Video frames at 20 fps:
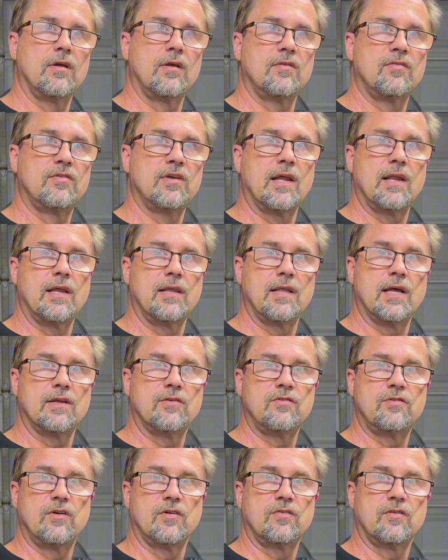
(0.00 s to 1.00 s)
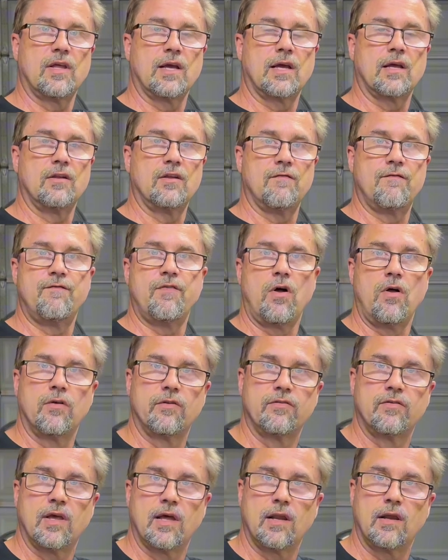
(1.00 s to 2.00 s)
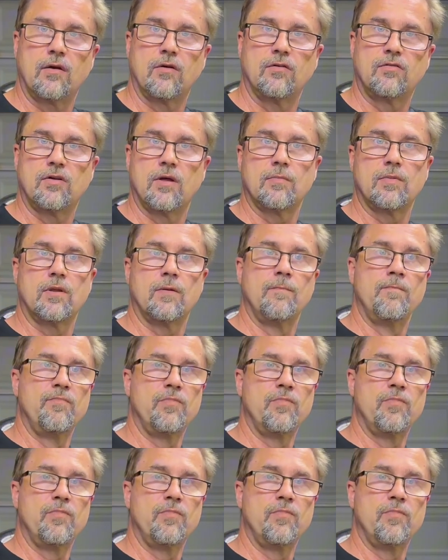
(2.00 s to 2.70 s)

setting that's just like a default setting or something,